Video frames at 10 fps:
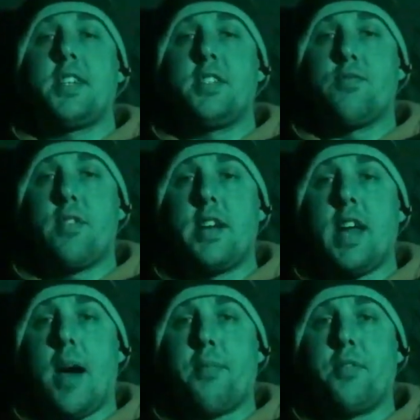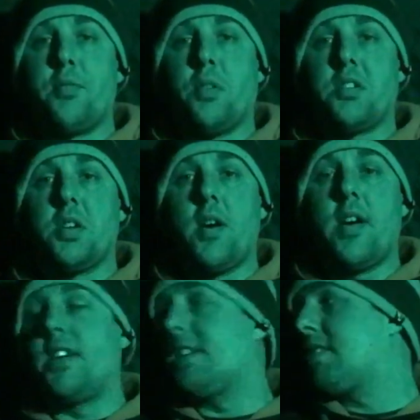has really happened
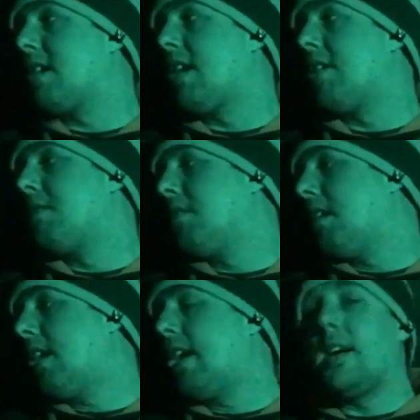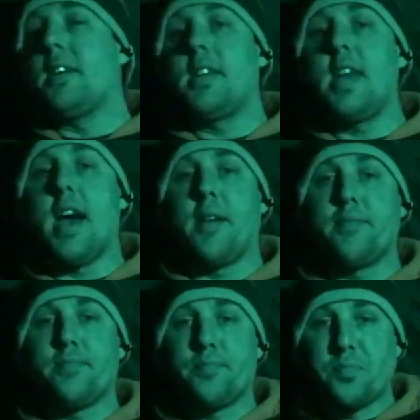whatsoever. So, yeah,
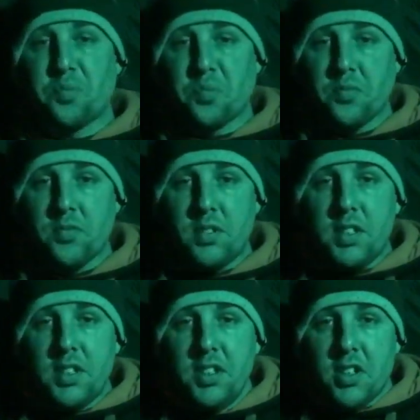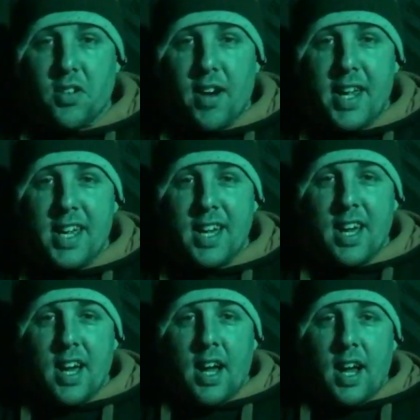not great.
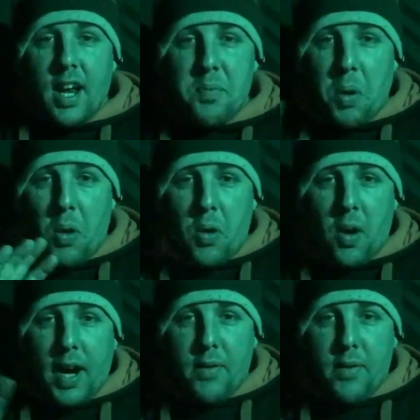Hello, Paul. How are